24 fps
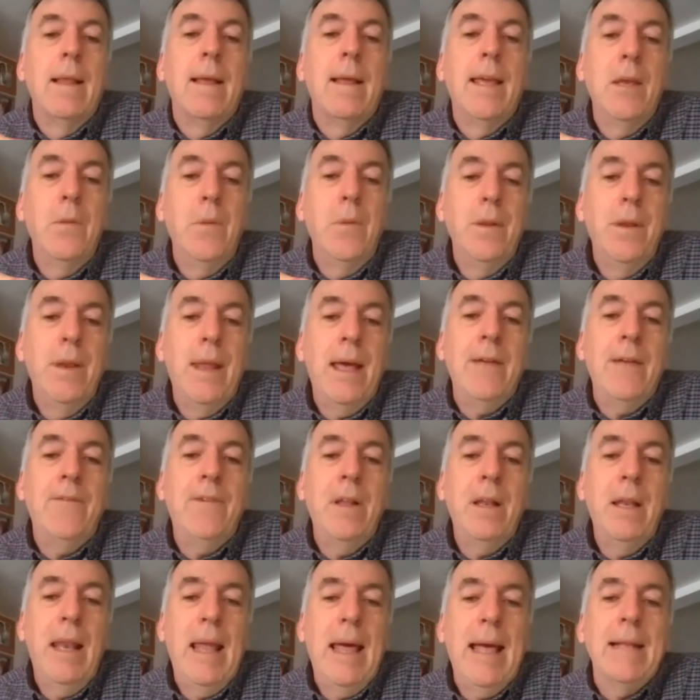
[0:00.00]
He will
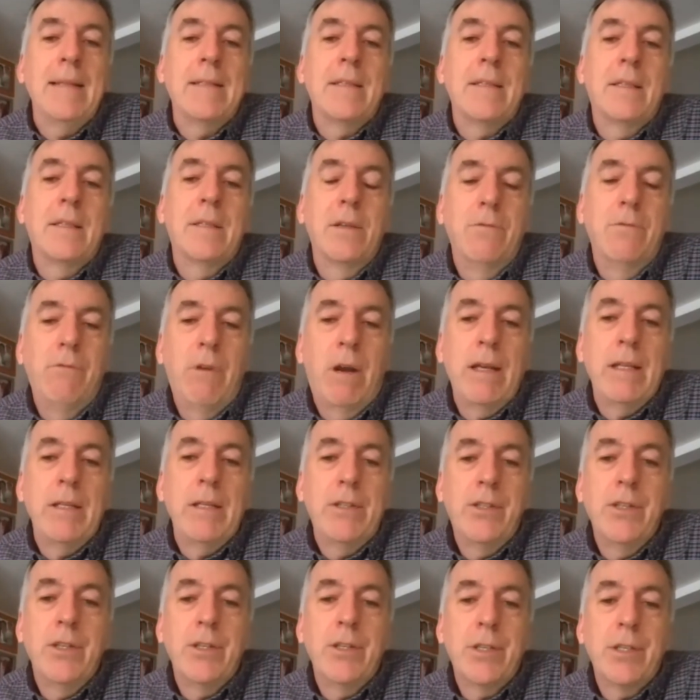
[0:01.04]
never let the
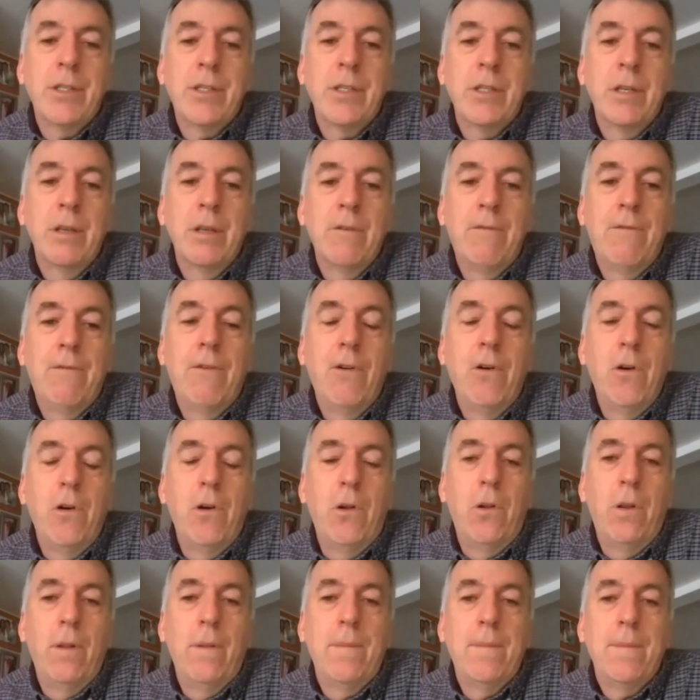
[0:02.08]
righteous
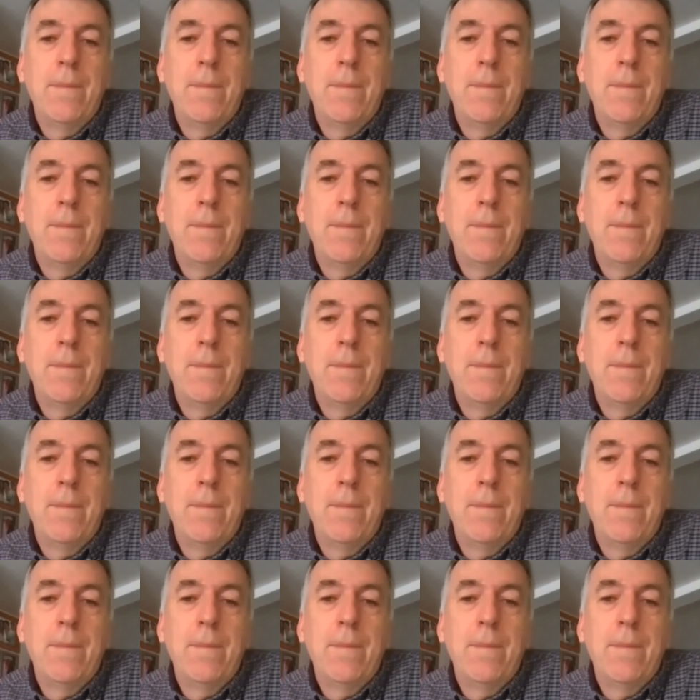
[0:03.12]
fall.